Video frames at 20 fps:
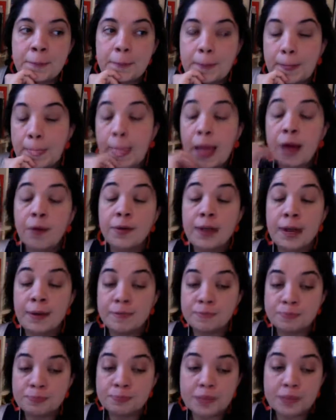Oh yeah,
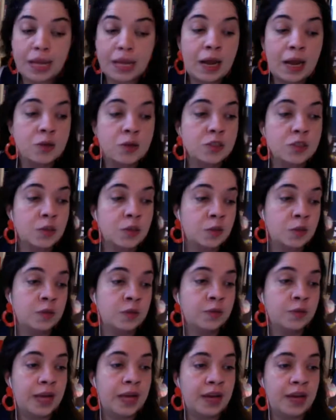and also
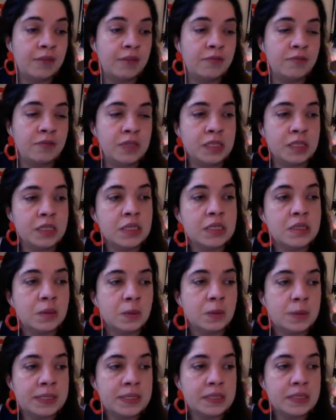we had a visit
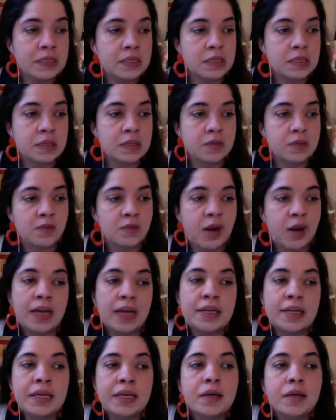on this
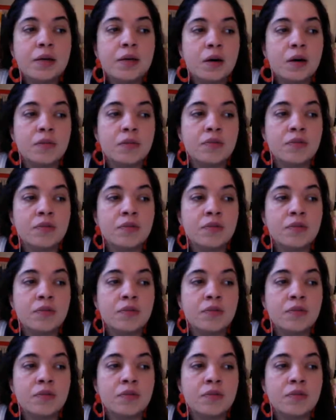Friday of